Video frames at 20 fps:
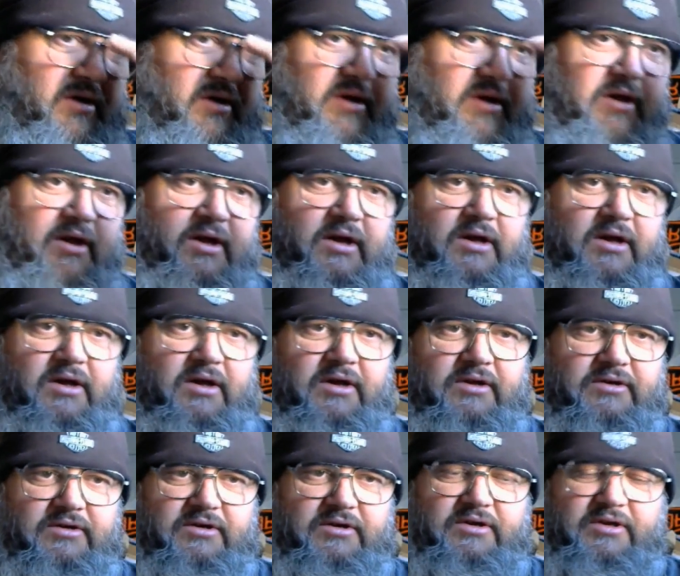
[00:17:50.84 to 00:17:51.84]

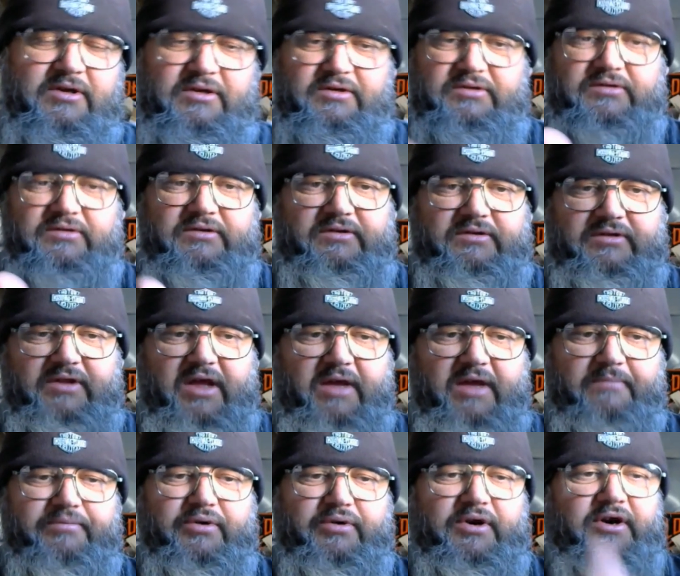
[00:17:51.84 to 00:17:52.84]
and
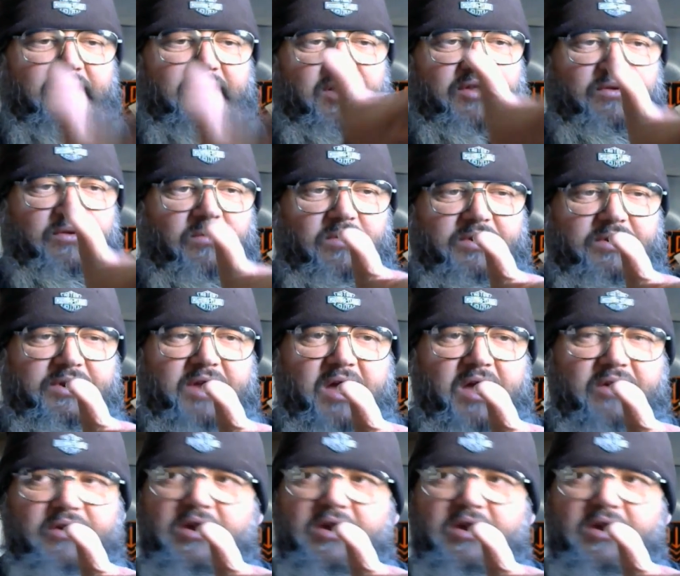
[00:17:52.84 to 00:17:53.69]
then put another one down